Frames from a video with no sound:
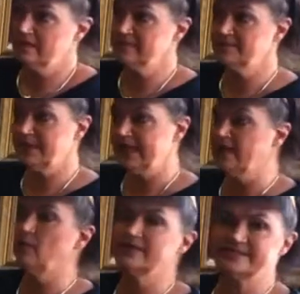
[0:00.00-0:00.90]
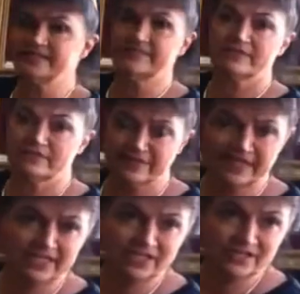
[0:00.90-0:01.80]
This painting wasn't even
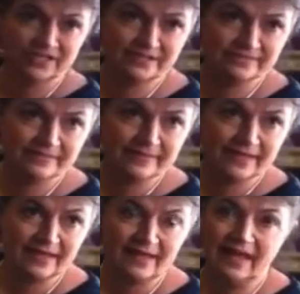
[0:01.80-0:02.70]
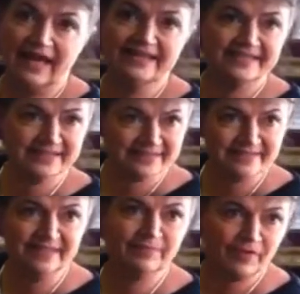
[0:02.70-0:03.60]
finished. I didn't
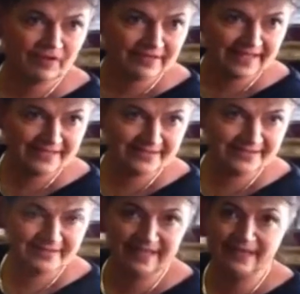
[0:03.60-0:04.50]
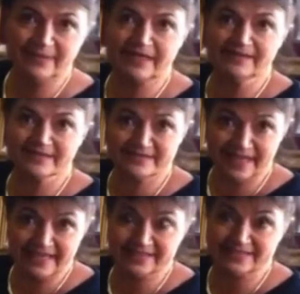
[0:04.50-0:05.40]
sleep all night, and I'm on the
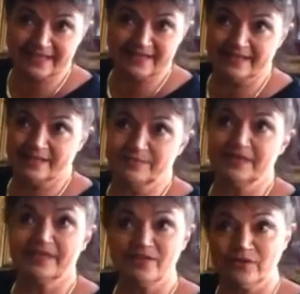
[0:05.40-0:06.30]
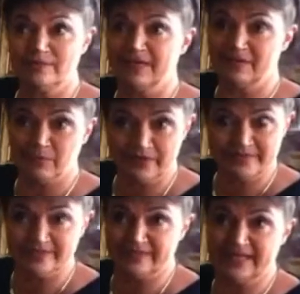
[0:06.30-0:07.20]
stage telling them you can make
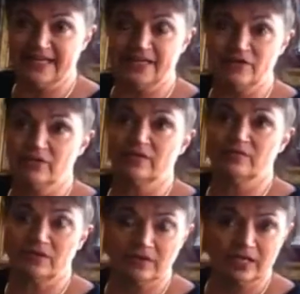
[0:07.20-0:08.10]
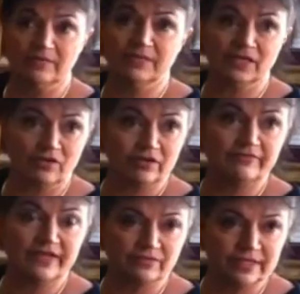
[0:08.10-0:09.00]
prints of it and it can be a good
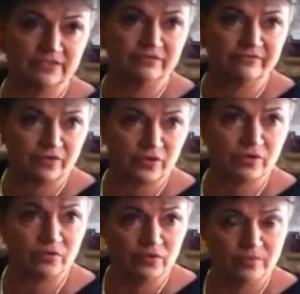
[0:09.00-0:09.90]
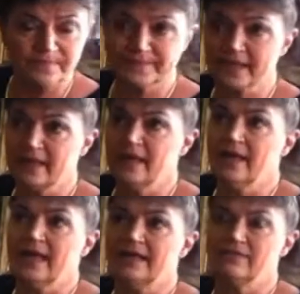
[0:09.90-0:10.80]
fundraiser for your group.
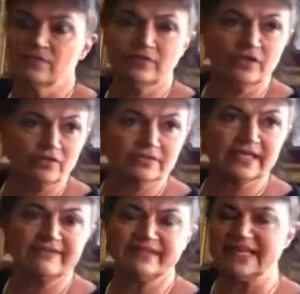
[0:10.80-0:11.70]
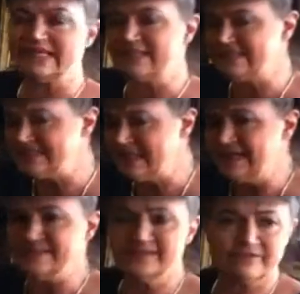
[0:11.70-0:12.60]
And through the years I've done
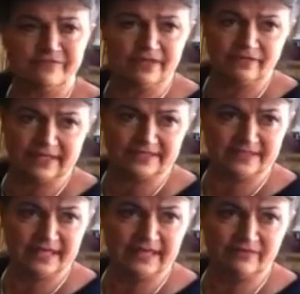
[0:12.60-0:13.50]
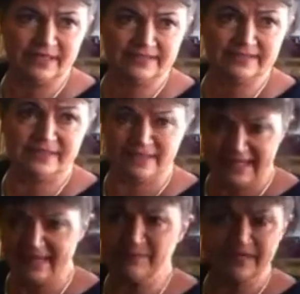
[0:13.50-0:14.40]
tons of fundraising. I've raised a
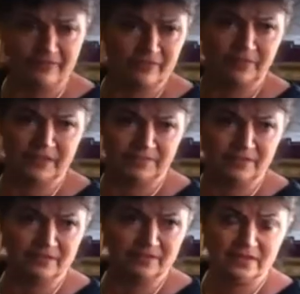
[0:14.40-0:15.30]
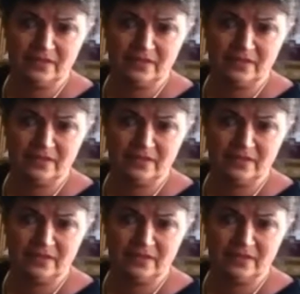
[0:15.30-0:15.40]
lot of money for people,